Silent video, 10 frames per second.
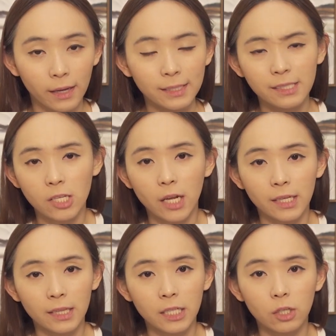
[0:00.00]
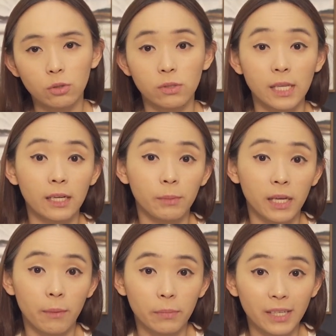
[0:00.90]
And it's not illegal to set up a
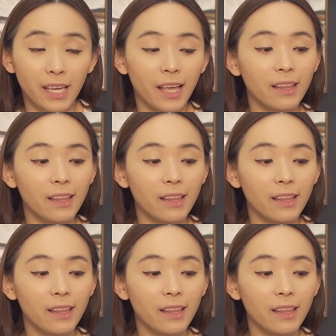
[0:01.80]
company